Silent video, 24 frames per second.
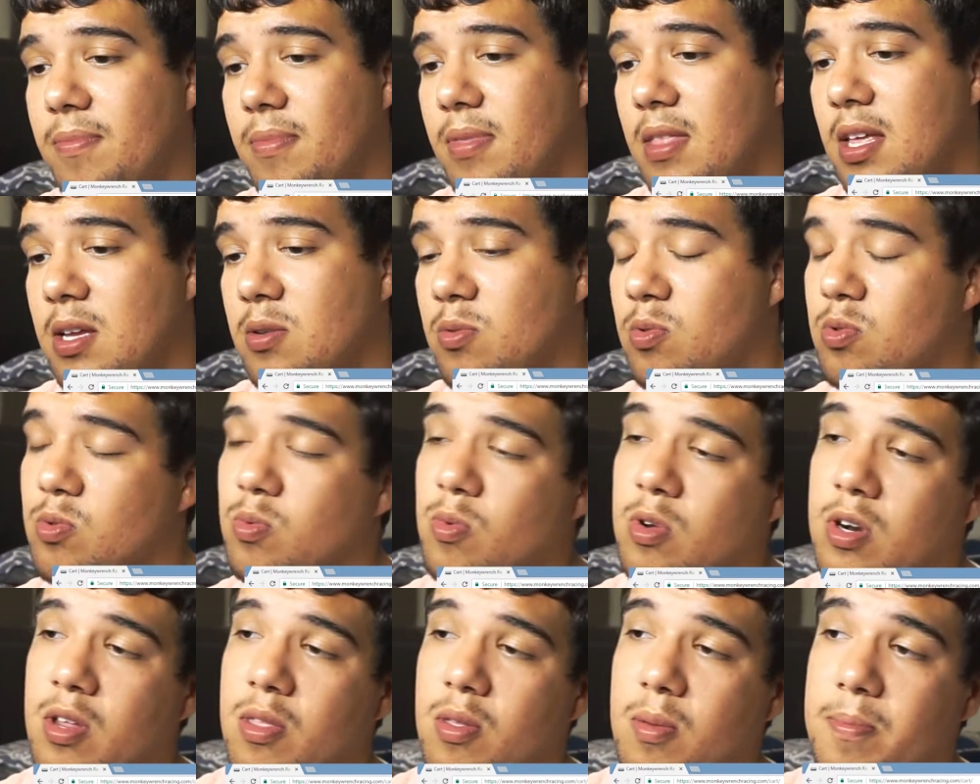It was
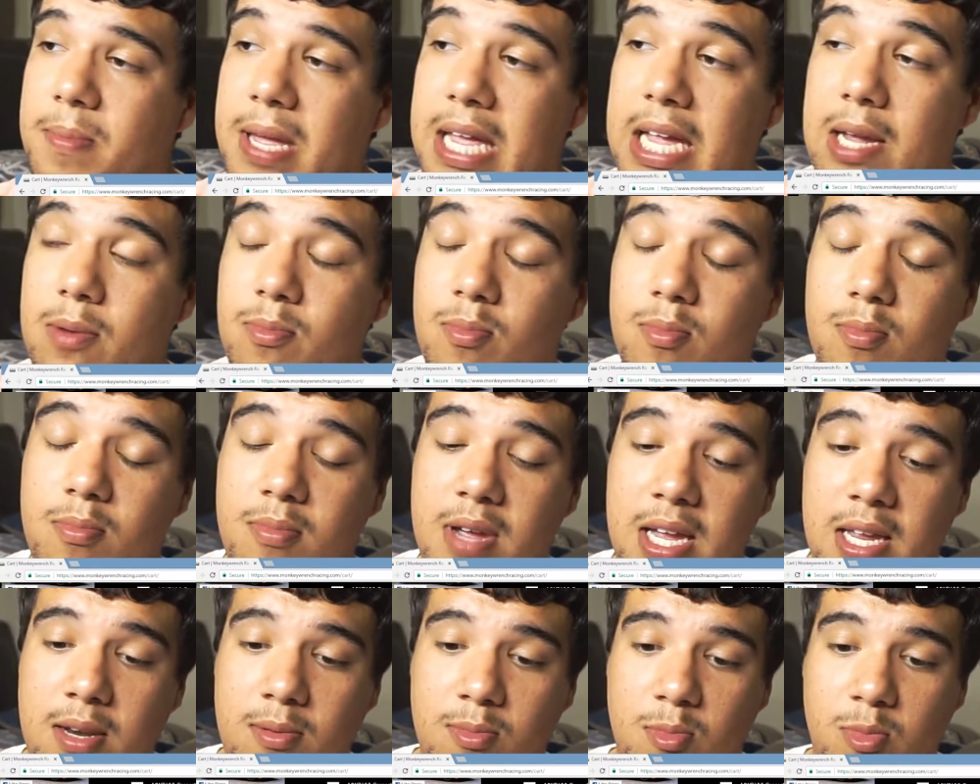one of the
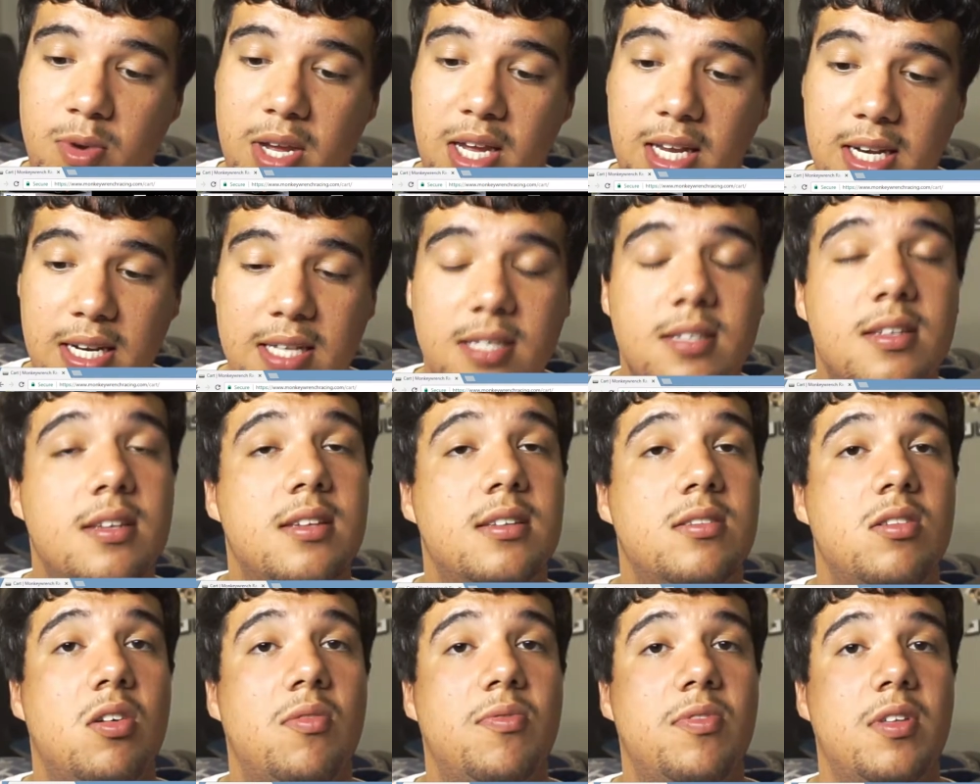main weaknesses
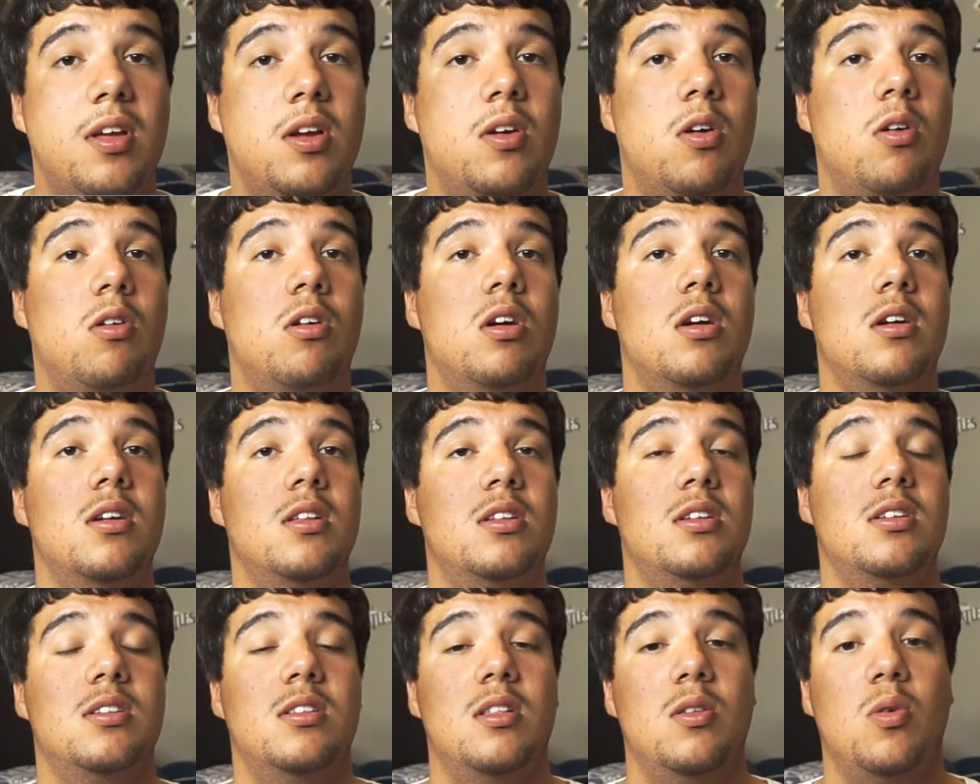of the car,
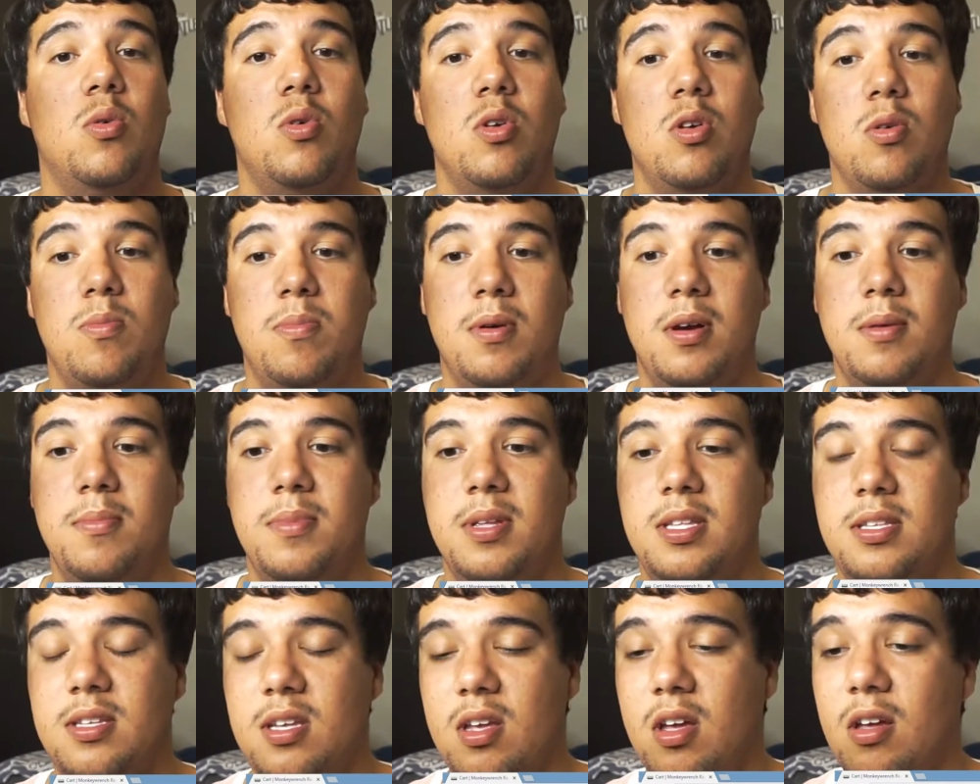just the oil pump
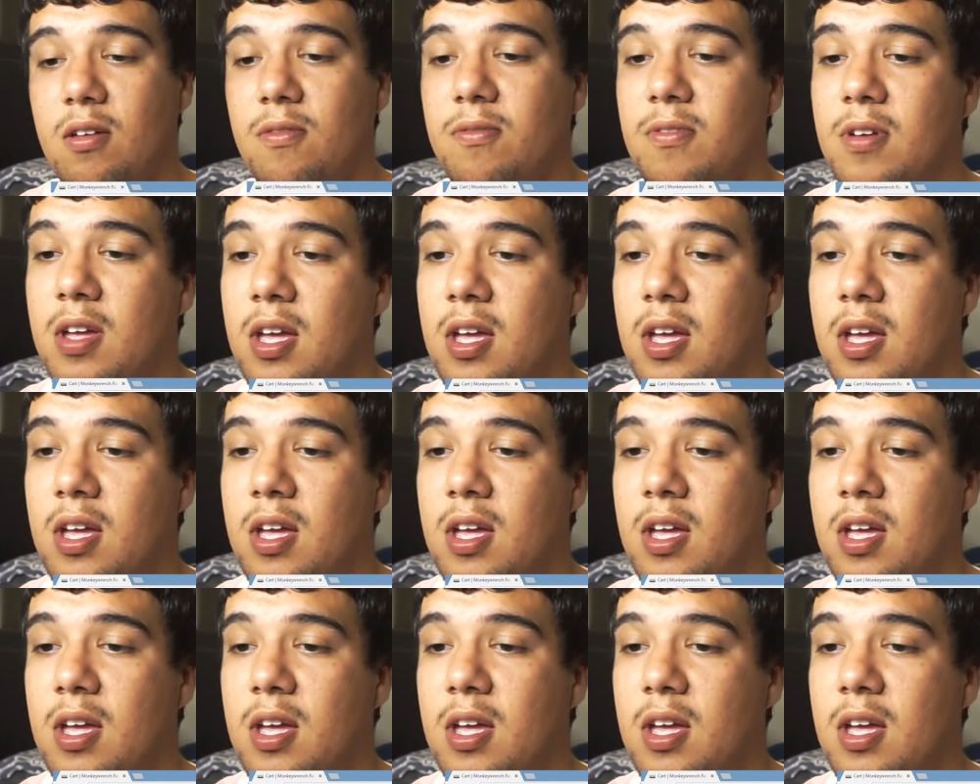itself.